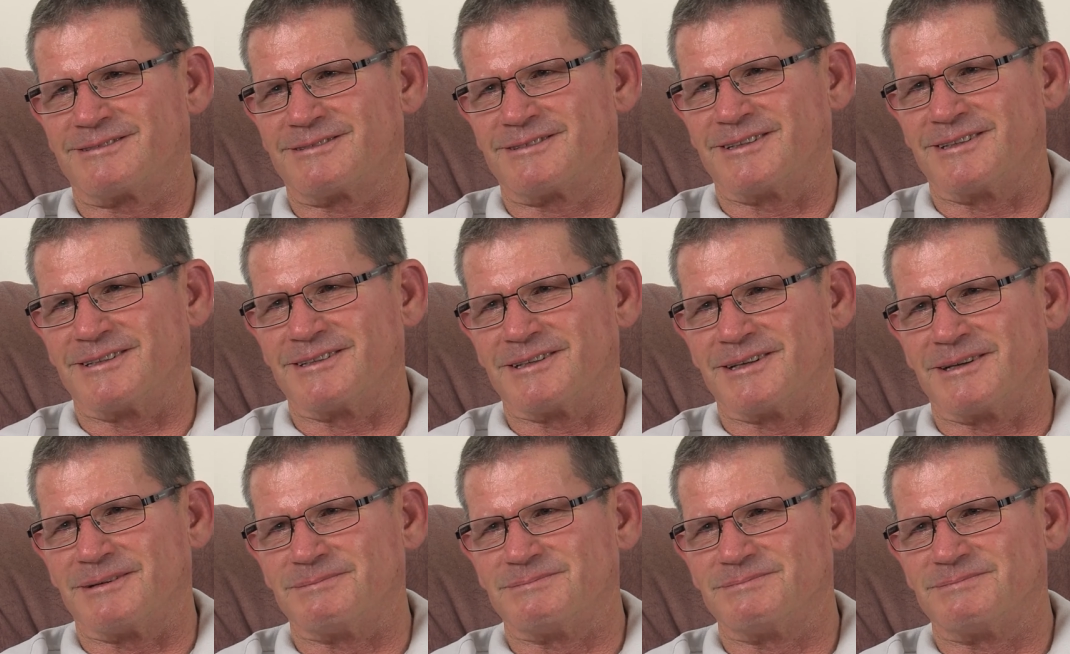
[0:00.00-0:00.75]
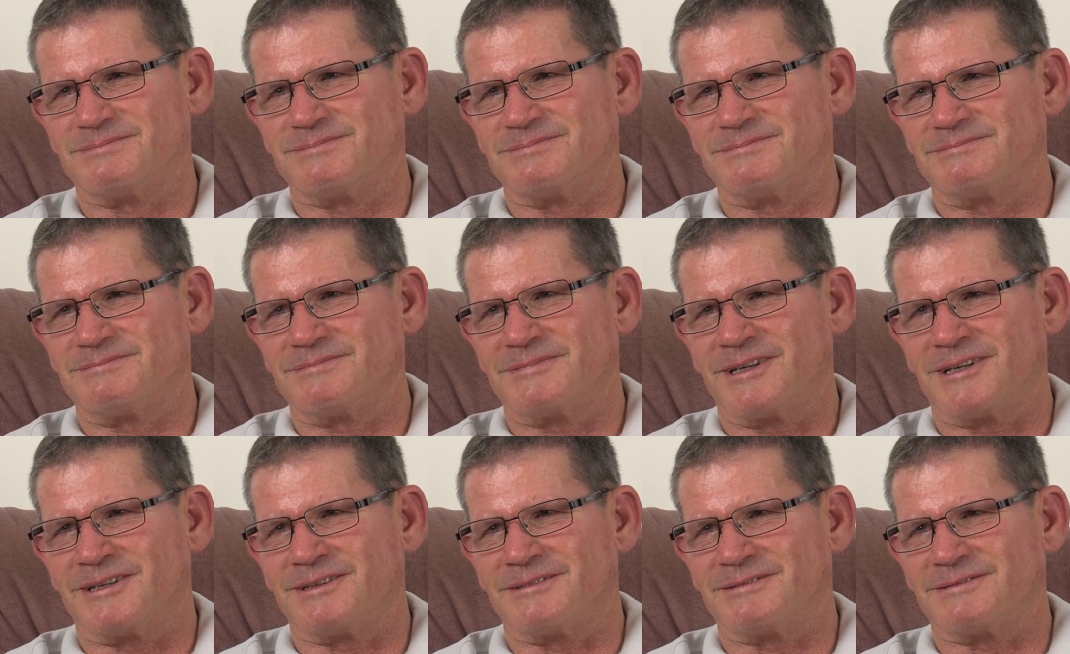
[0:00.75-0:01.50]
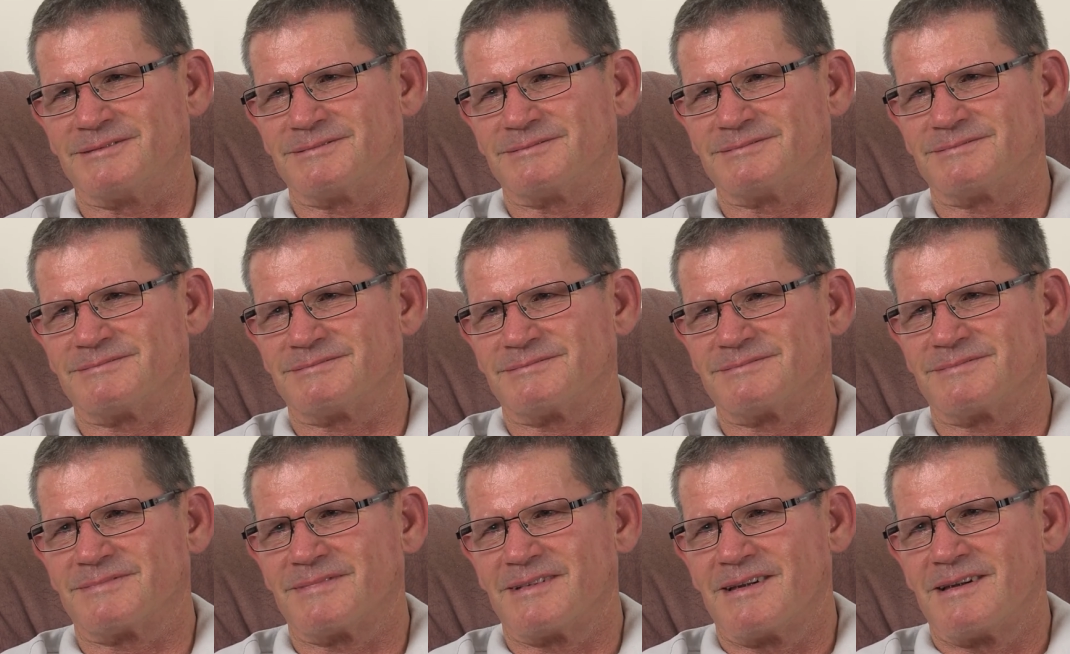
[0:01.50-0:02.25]
And in
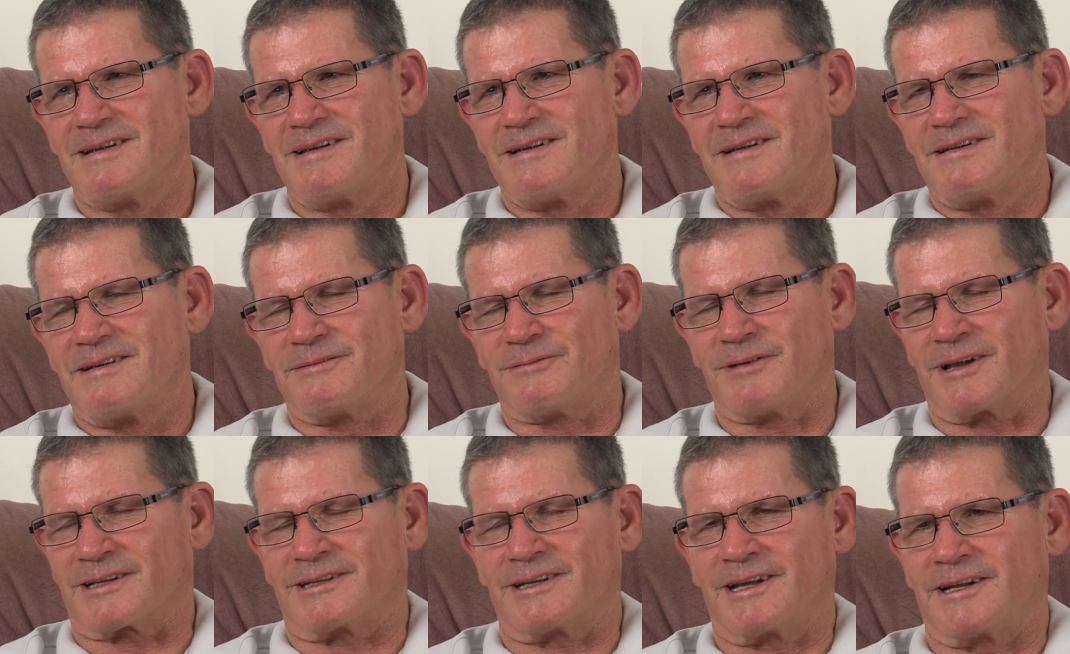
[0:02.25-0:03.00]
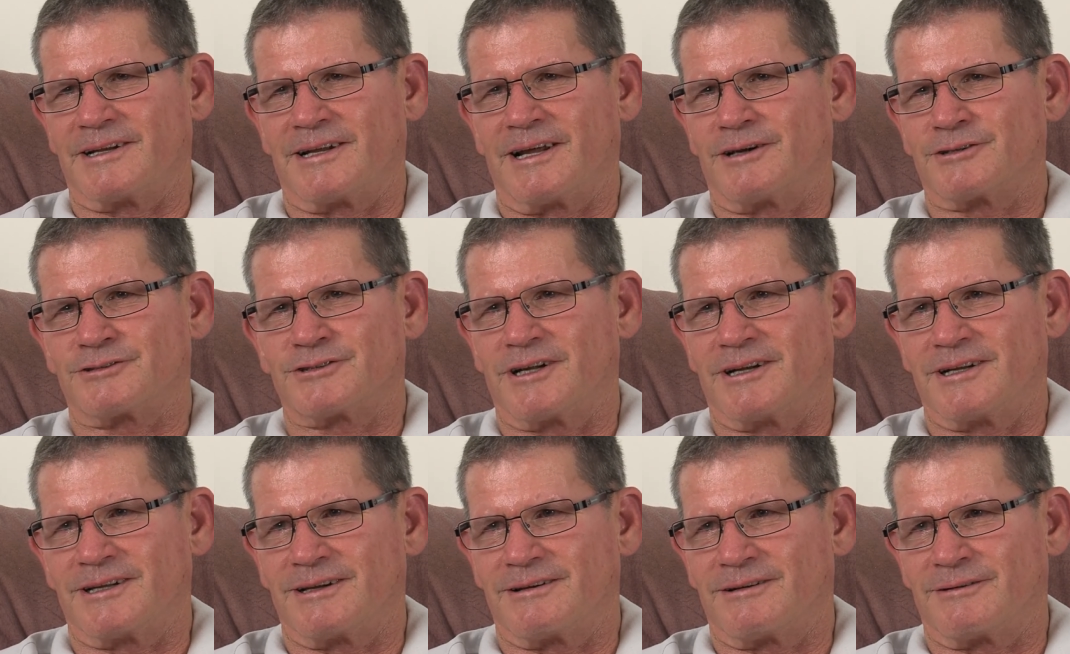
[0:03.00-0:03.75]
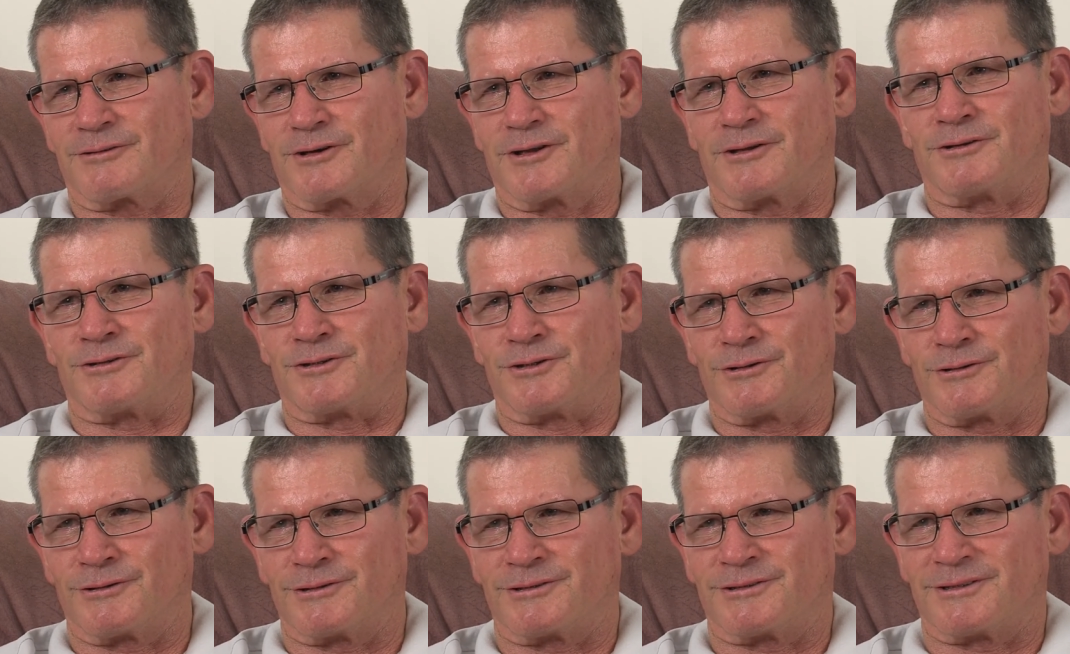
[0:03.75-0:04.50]
fact, the other day I showed you, I've got
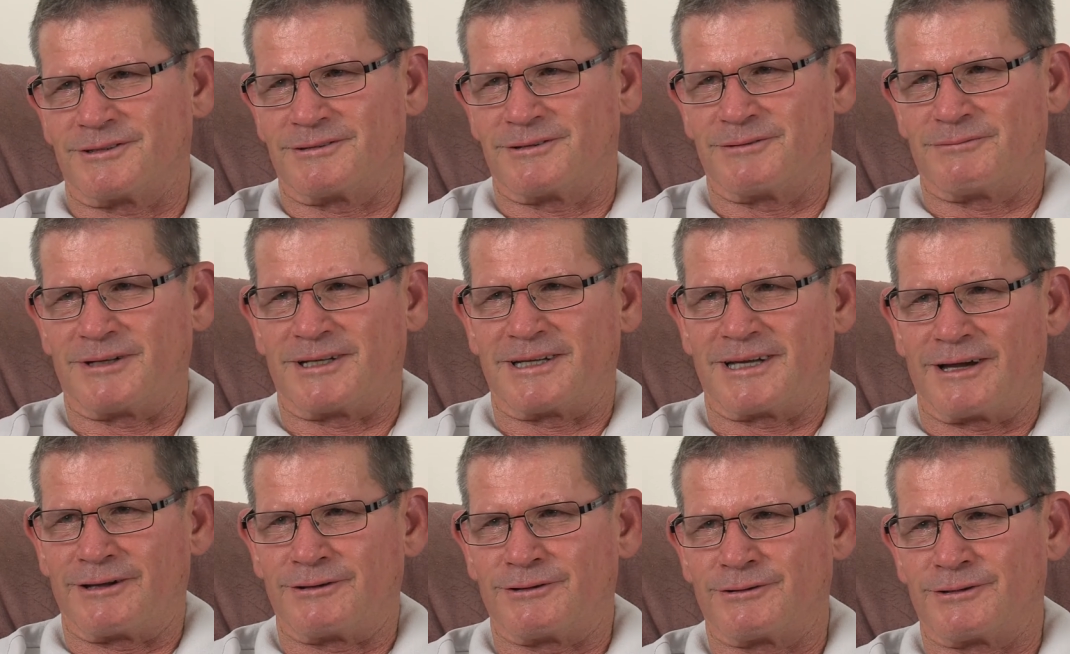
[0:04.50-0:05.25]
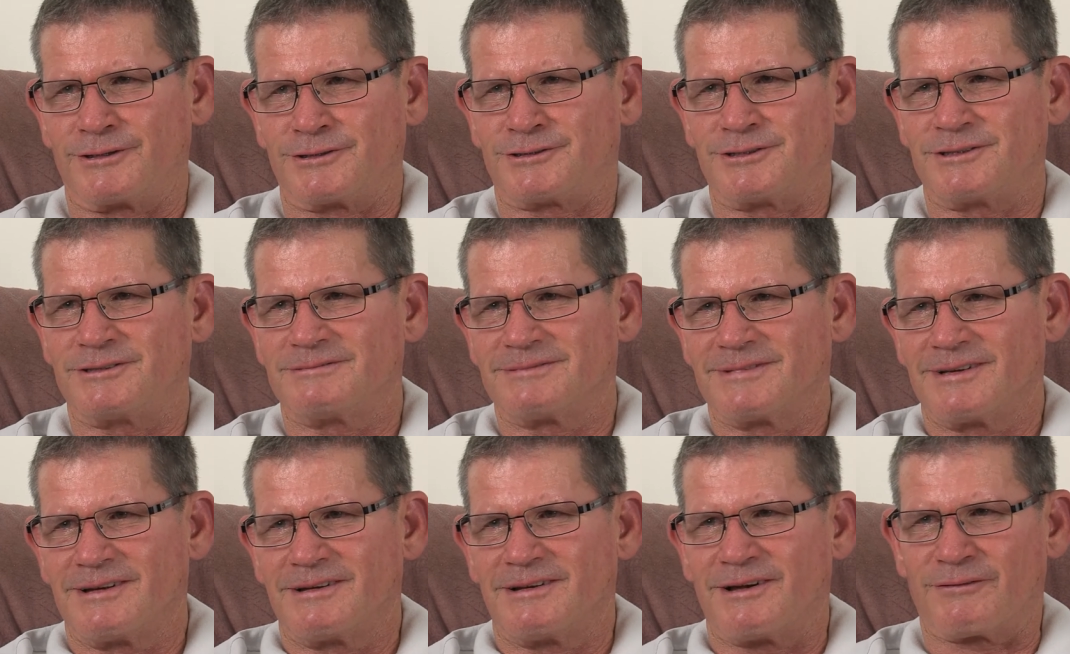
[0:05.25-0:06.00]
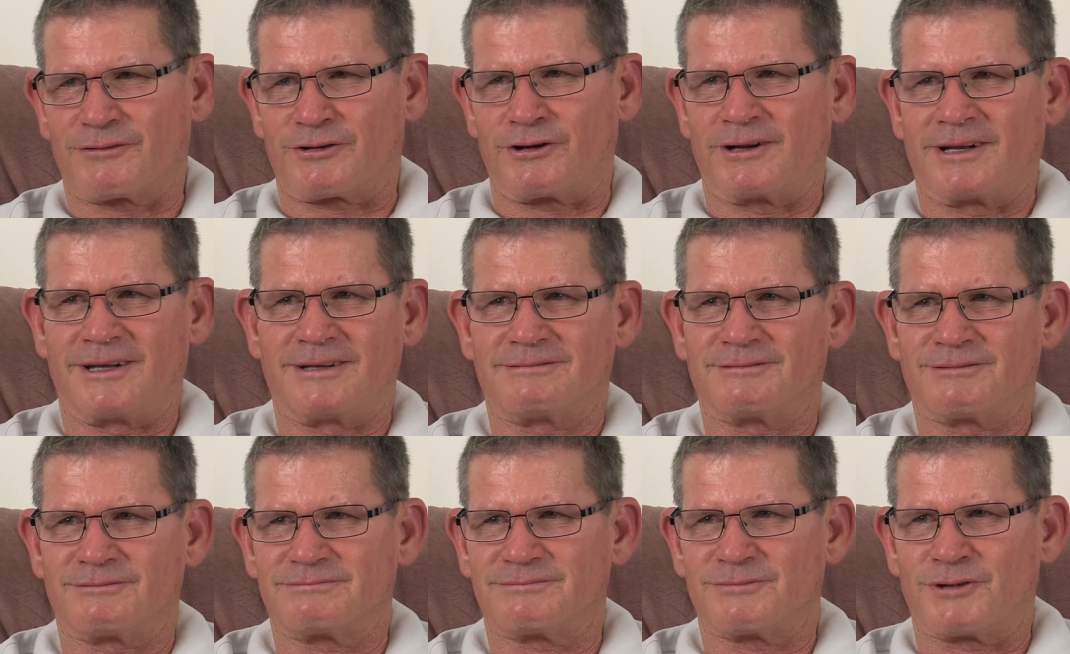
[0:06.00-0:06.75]
the video eulogy. I've got it
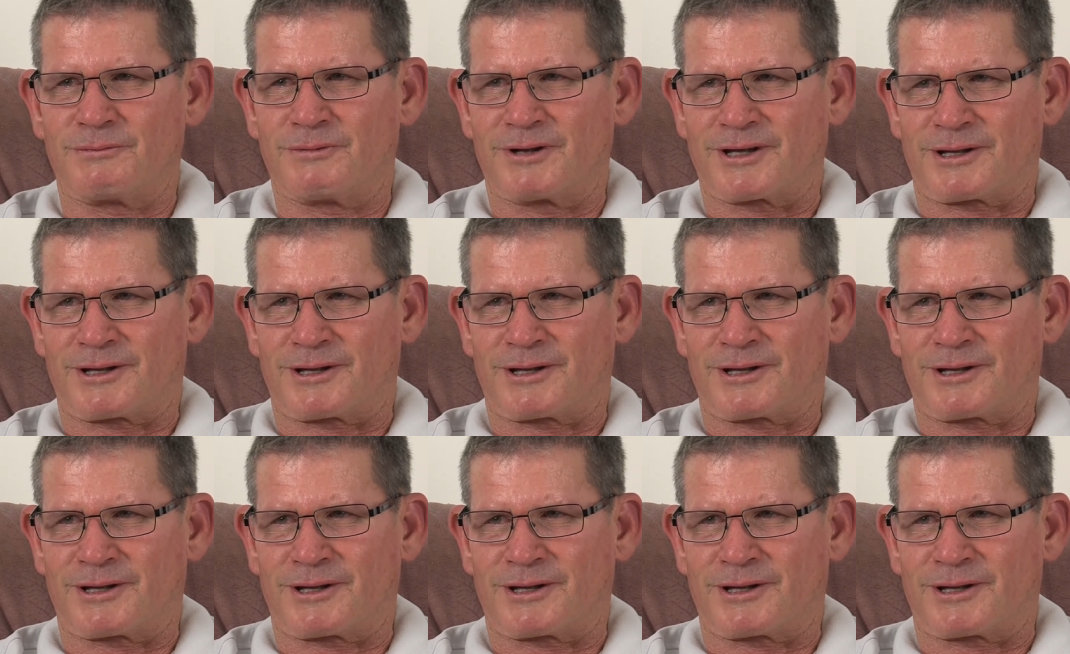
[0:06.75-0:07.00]
on my